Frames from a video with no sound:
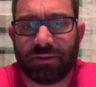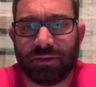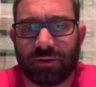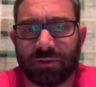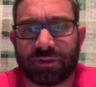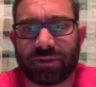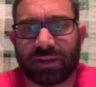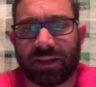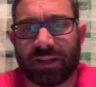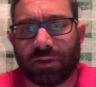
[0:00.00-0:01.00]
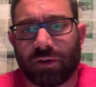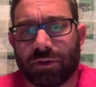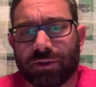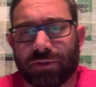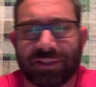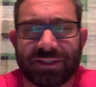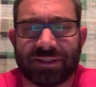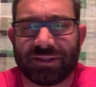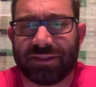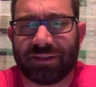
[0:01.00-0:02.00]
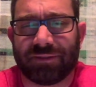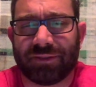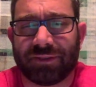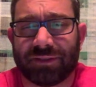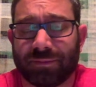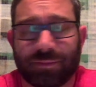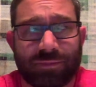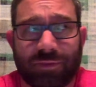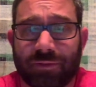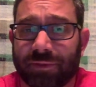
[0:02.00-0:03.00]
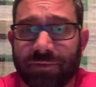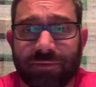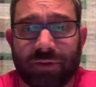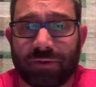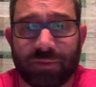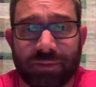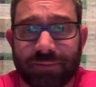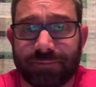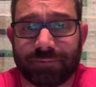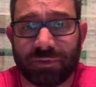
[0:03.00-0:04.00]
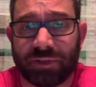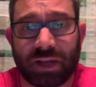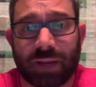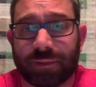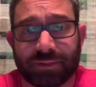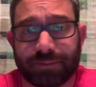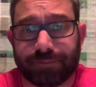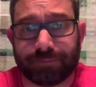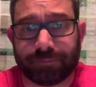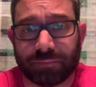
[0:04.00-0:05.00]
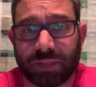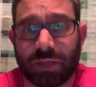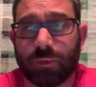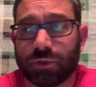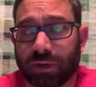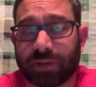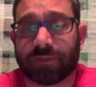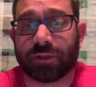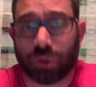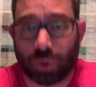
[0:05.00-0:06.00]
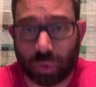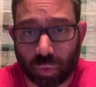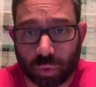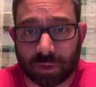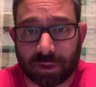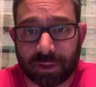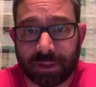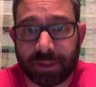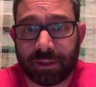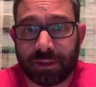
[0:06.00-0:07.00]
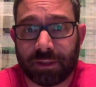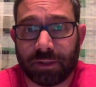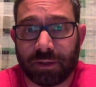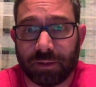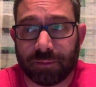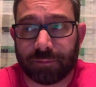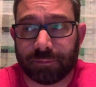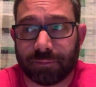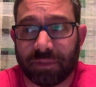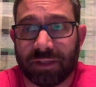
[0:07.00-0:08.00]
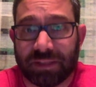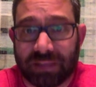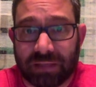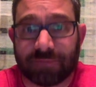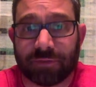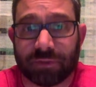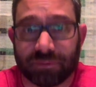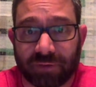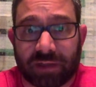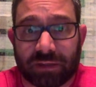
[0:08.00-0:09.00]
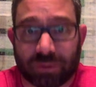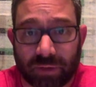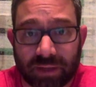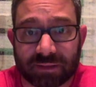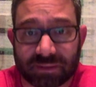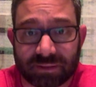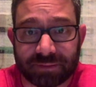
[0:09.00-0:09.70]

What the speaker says: society at large or religious indifferentism, far from it. It was the opposite. He was trying to secure the need for divine grace,